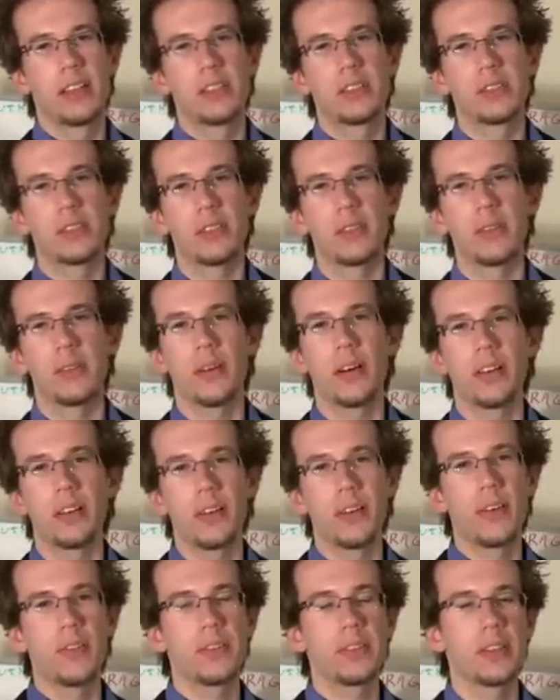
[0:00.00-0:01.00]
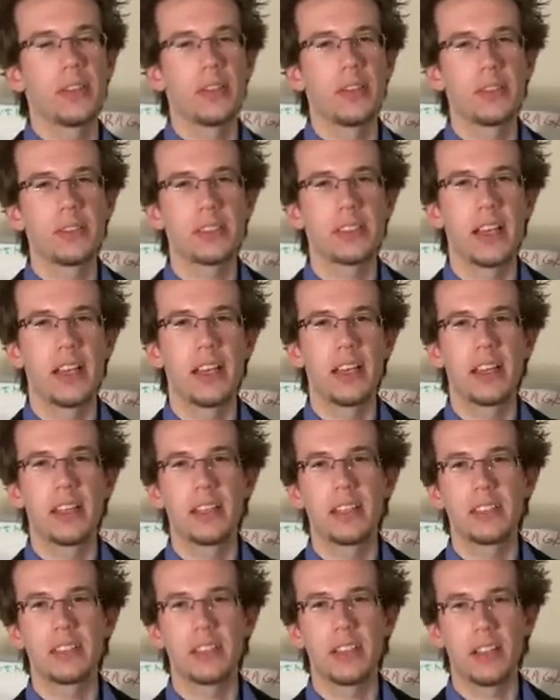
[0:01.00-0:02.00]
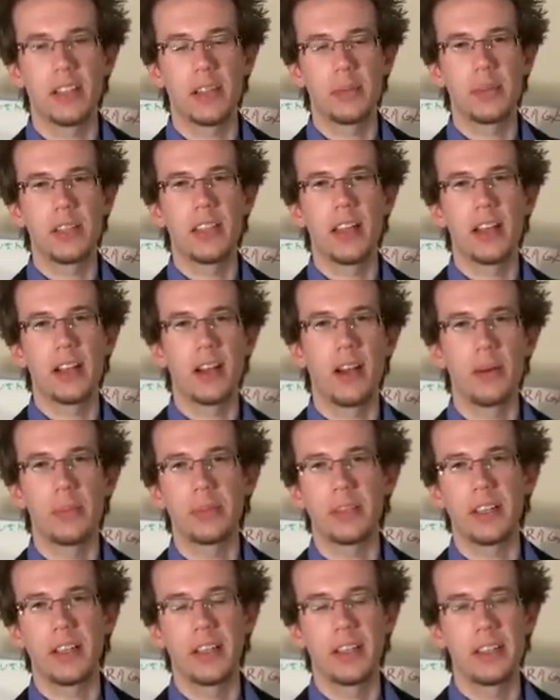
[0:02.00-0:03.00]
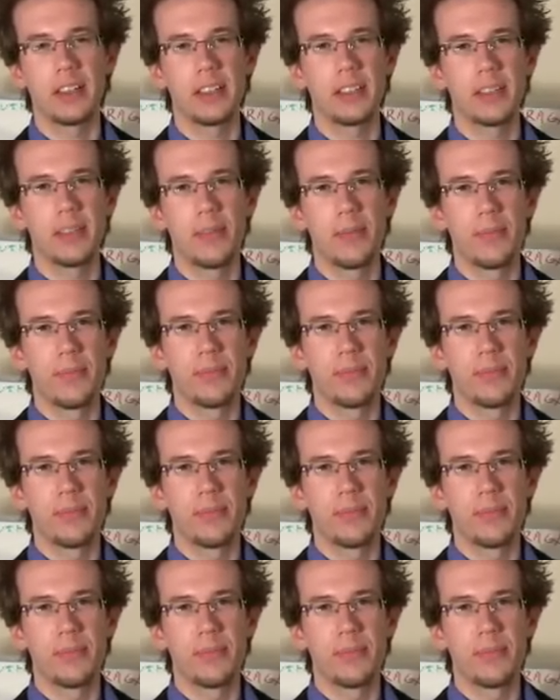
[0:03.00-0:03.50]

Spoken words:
So I'll go over those, and it's not going to be that complicated.